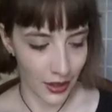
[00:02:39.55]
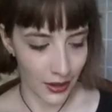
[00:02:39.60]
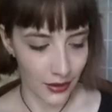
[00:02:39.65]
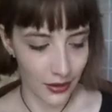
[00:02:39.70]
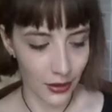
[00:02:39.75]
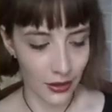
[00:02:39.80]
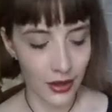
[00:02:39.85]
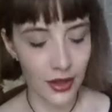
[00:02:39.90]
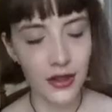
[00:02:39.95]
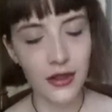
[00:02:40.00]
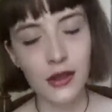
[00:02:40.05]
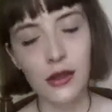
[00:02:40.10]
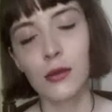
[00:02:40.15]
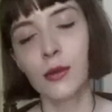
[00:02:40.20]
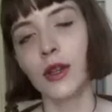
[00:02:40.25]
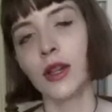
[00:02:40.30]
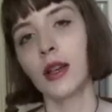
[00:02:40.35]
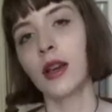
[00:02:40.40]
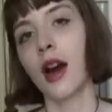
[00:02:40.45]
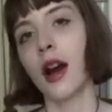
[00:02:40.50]
So this is
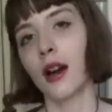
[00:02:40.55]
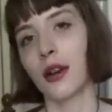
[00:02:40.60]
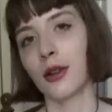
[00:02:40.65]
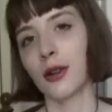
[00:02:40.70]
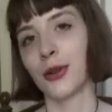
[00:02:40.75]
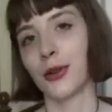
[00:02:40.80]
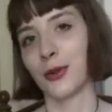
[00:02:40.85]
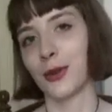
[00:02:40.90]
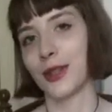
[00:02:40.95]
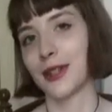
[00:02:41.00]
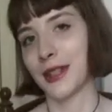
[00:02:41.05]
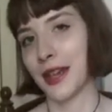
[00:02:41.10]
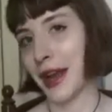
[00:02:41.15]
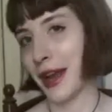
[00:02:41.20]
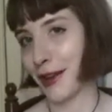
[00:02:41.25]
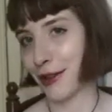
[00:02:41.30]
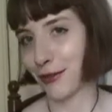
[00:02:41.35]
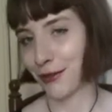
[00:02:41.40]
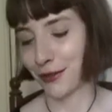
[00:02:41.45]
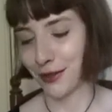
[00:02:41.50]
when Carl and Louise
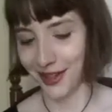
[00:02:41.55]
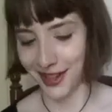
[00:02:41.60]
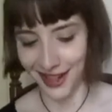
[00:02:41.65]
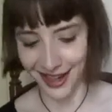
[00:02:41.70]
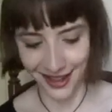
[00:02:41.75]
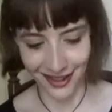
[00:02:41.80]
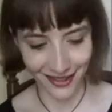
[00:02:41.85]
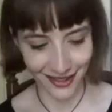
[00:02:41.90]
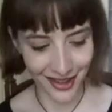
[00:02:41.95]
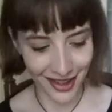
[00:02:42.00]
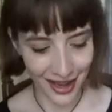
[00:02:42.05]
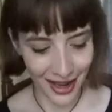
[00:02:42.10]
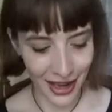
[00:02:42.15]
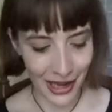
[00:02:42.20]
kind of freak out.